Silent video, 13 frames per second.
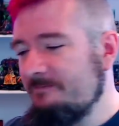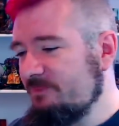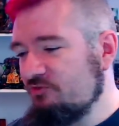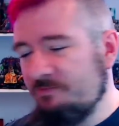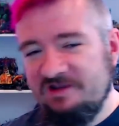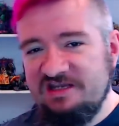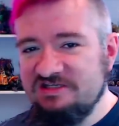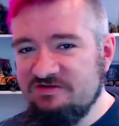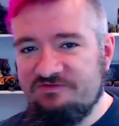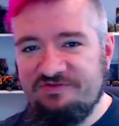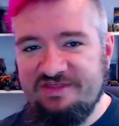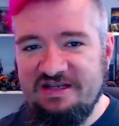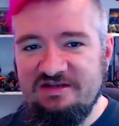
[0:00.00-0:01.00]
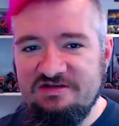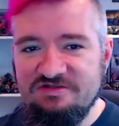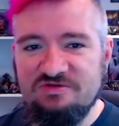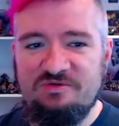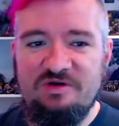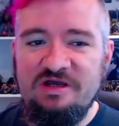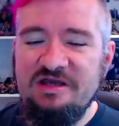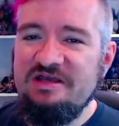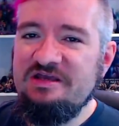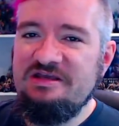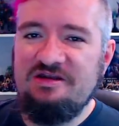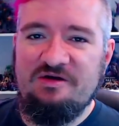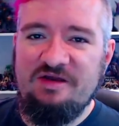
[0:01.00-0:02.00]
repeats of things, or
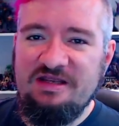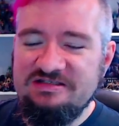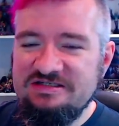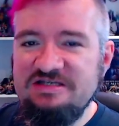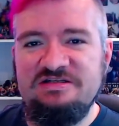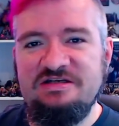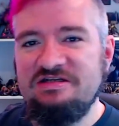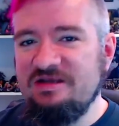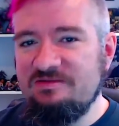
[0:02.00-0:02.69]
it's easier to